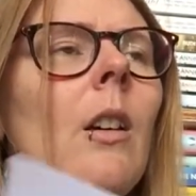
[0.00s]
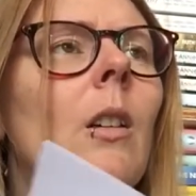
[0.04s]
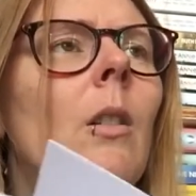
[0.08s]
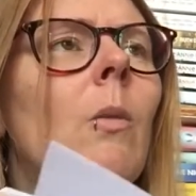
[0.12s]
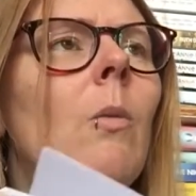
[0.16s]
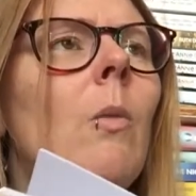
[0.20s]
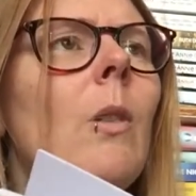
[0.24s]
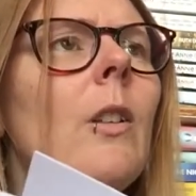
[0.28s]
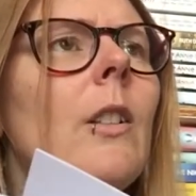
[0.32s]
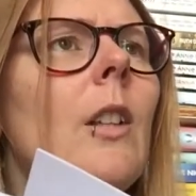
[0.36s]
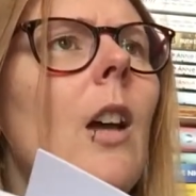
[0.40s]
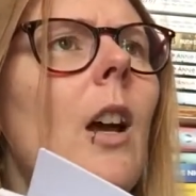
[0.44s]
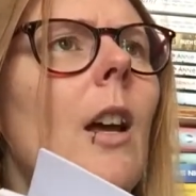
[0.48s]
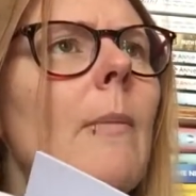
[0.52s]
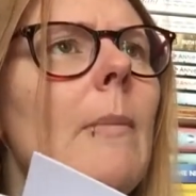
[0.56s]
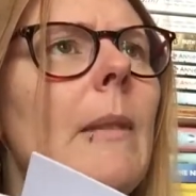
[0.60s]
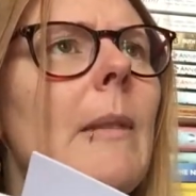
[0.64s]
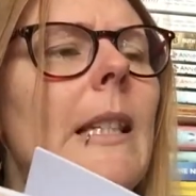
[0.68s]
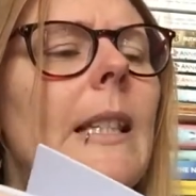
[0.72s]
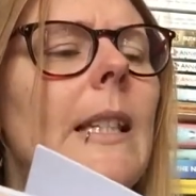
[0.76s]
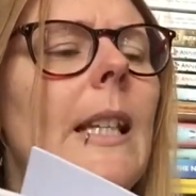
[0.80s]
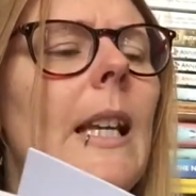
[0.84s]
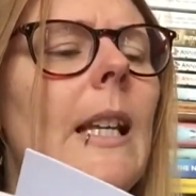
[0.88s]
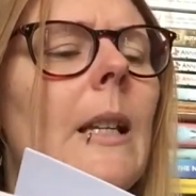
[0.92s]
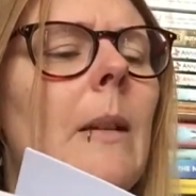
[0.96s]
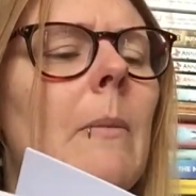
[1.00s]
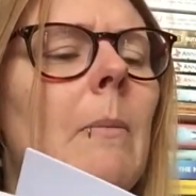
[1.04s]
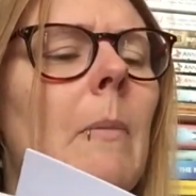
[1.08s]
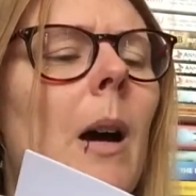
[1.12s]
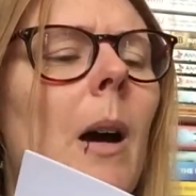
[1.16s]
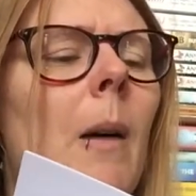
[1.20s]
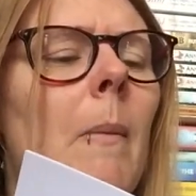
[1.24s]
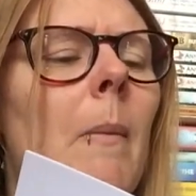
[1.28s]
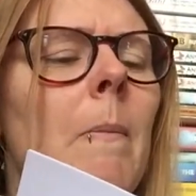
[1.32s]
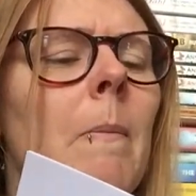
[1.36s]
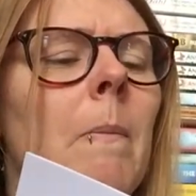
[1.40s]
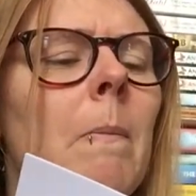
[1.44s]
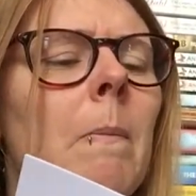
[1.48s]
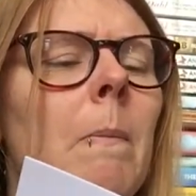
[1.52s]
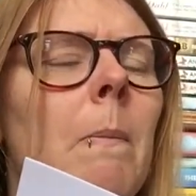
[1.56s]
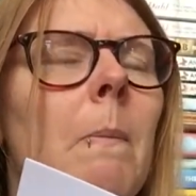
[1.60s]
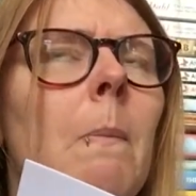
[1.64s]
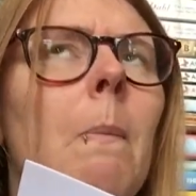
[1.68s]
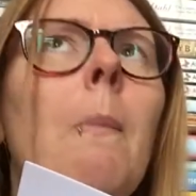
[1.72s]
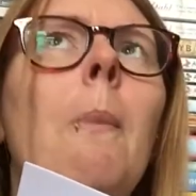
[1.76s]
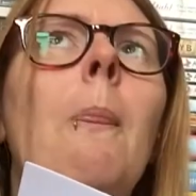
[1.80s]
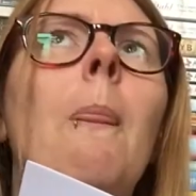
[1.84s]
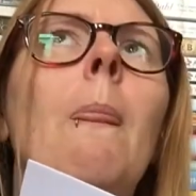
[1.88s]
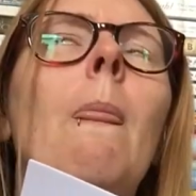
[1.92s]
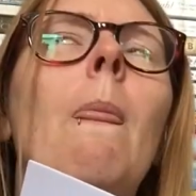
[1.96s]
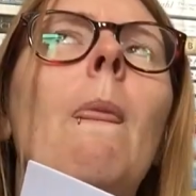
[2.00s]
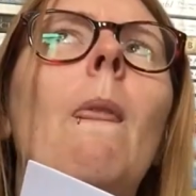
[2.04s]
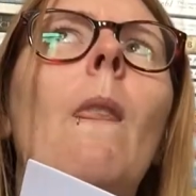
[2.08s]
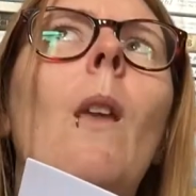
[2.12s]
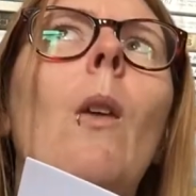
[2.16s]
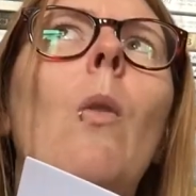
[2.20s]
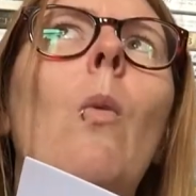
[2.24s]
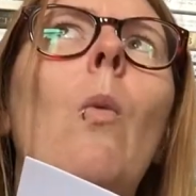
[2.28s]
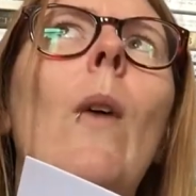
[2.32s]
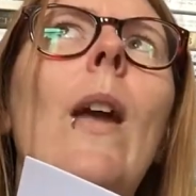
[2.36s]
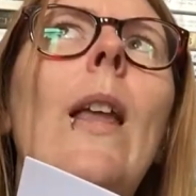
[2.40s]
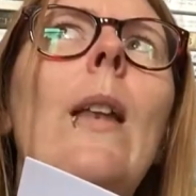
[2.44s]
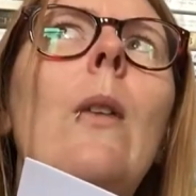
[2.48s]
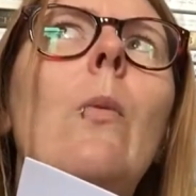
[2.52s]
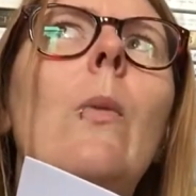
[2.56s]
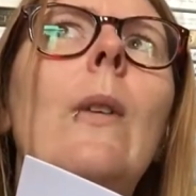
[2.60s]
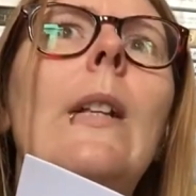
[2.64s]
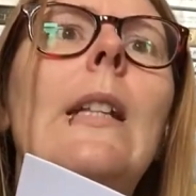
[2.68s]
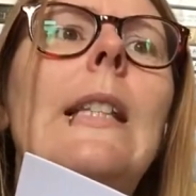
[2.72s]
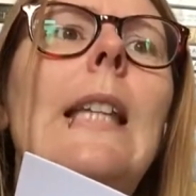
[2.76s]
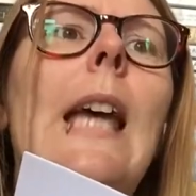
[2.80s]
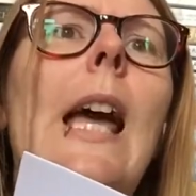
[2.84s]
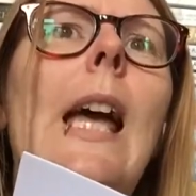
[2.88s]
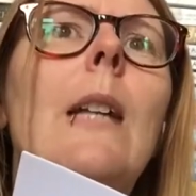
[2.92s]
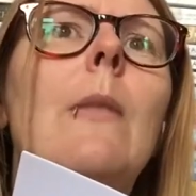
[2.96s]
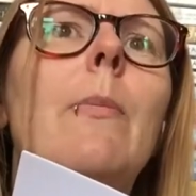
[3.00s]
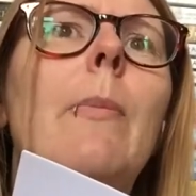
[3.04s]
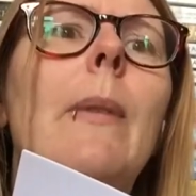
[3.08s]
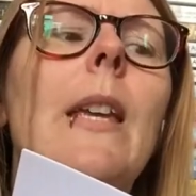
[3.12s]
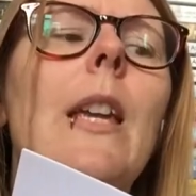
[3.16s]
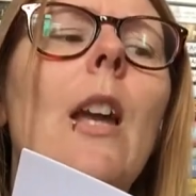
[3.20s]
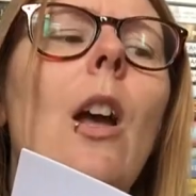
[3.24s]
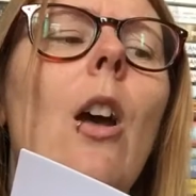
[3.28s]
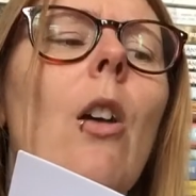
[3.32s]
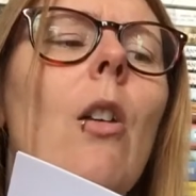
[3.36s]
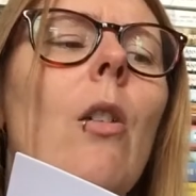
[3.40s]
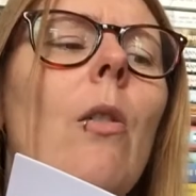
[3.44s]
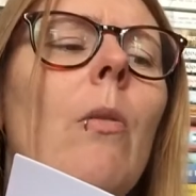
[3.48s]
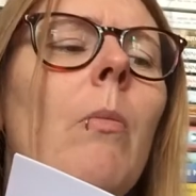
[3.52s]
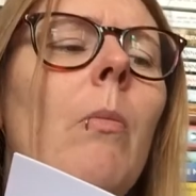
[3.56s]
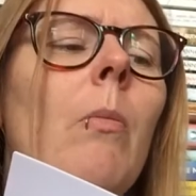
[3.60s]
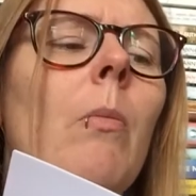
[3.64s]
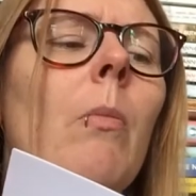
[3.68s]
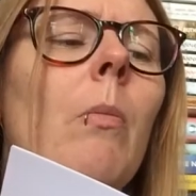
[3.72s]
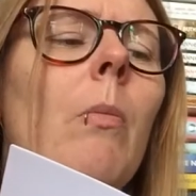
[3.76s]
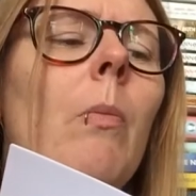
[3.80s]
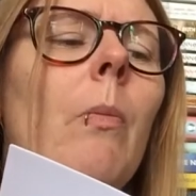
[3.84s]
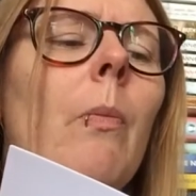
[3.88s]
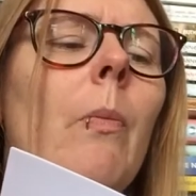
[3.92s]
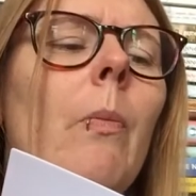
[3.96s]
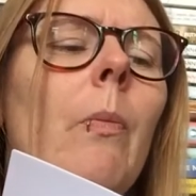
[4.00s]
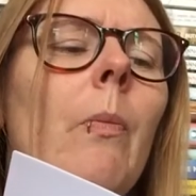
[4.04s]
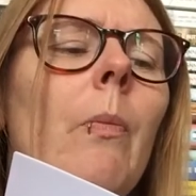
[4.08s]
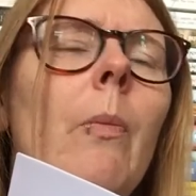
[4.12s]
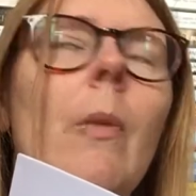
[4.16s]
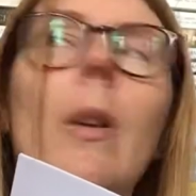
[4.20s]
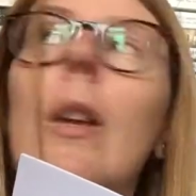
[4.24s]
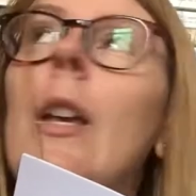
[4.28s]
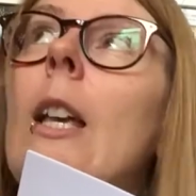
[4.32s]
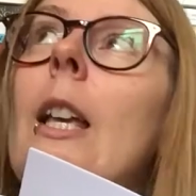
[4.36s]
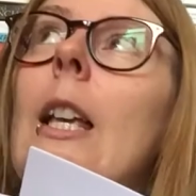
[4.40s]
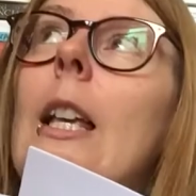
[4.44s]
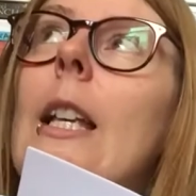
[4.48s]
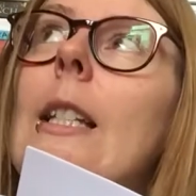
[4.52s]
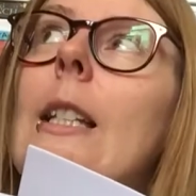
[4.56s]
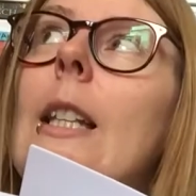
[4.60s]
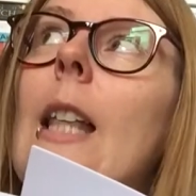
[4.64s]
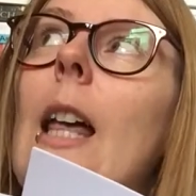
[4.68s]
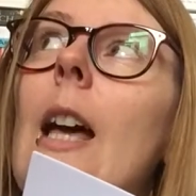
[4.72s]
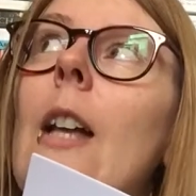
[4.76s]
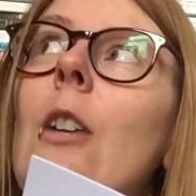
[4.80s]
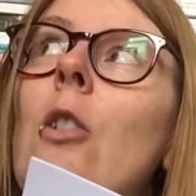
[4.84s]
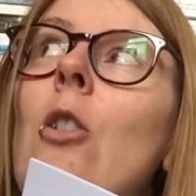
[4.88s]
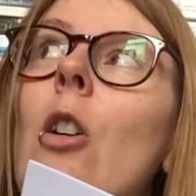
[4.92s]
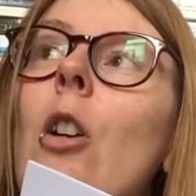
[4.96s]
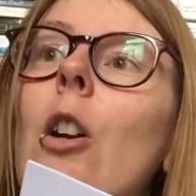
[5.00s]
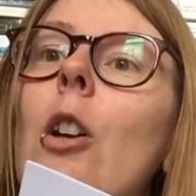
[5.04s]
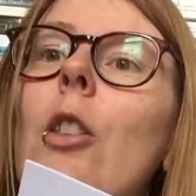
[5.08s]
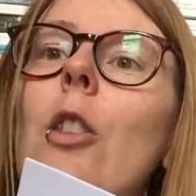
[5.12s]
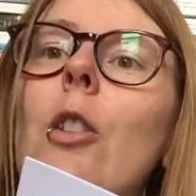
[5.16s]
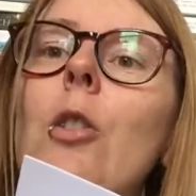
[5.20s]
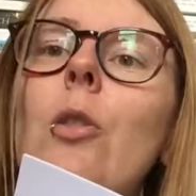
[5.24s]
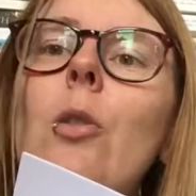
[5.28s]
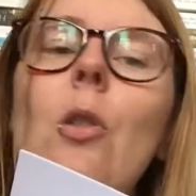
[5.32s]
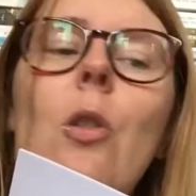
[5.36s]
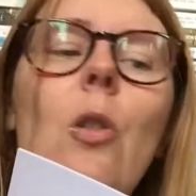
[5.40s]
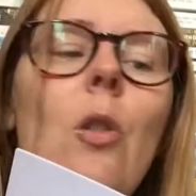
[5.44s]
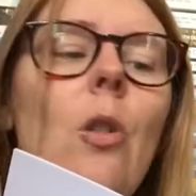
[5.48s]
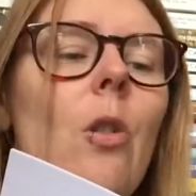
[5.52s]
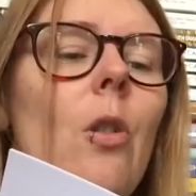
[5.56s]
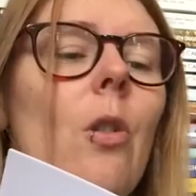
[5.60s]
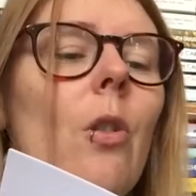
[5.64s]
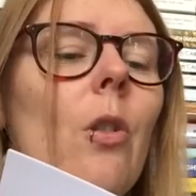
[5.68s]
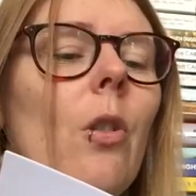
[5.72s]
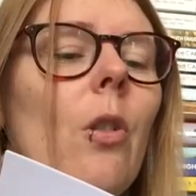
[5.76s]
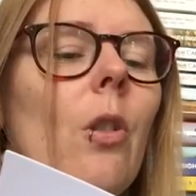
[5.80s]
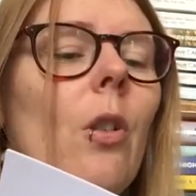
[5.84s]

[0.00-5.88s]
"What time is dinner, Mum? When will Dad be home? Is that a knock at the door?